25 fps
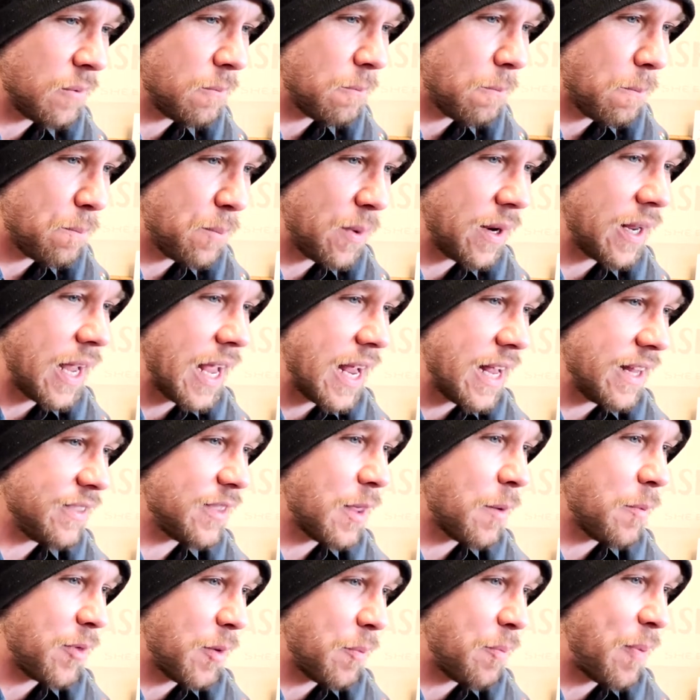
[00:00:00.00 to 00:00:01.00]
Yeah, it's a but start. It,
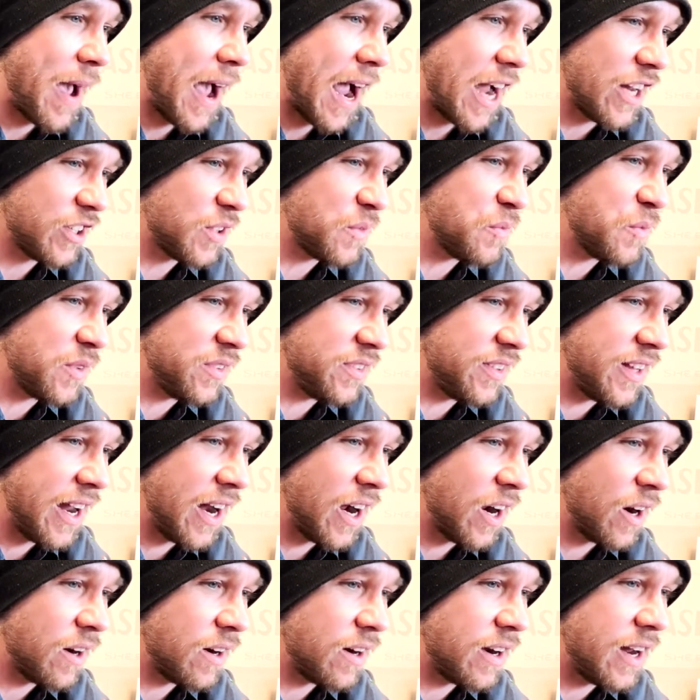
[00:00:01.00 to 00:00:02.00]
it, the, the, passion was
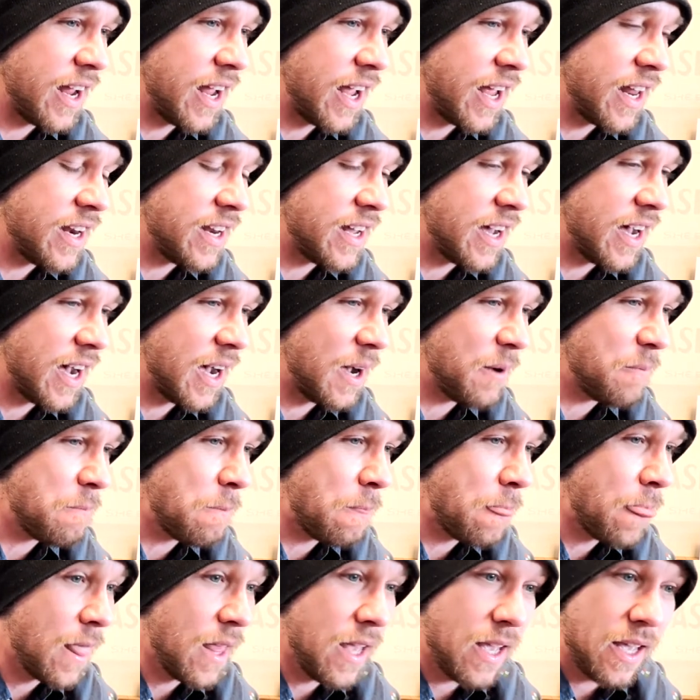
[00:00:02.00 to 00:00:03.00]
there, and uh,
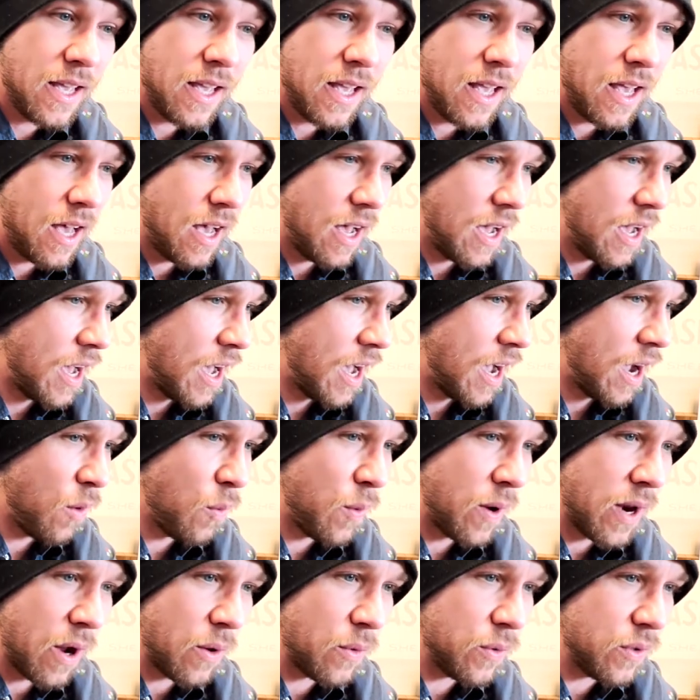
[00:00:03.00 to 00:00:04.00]
uh,
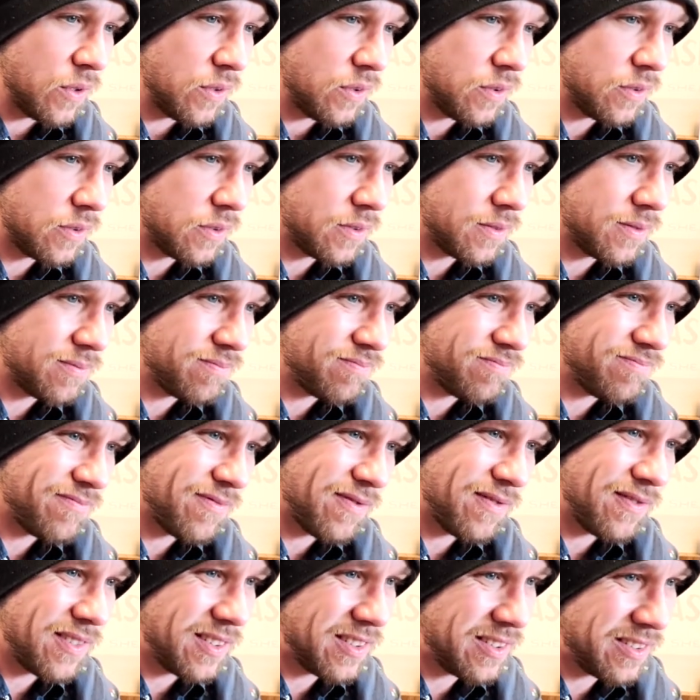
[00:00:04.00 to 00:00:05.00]
when I was
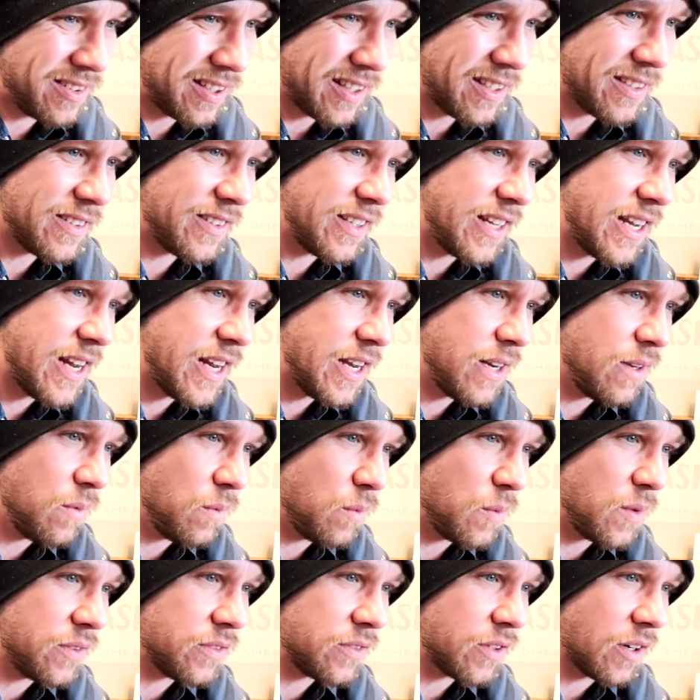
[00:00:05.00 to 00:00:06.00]

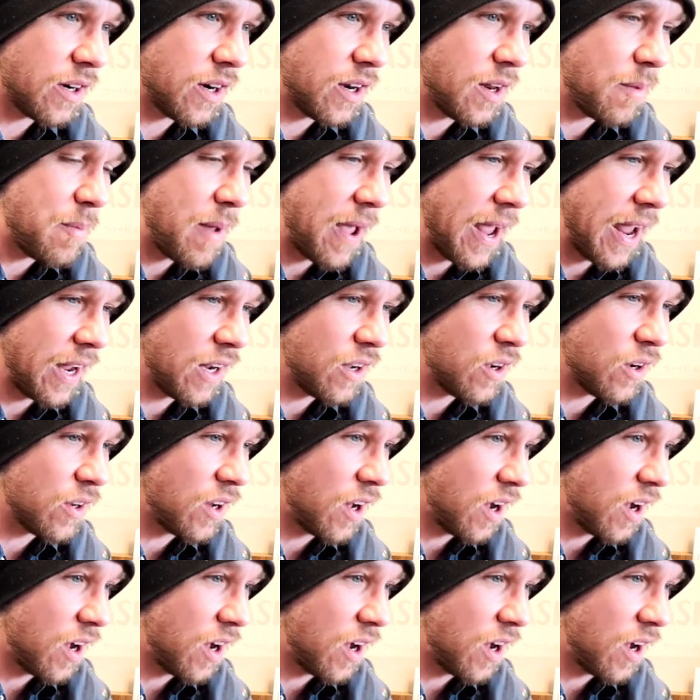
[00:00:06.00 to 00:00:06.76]
16, we started a band called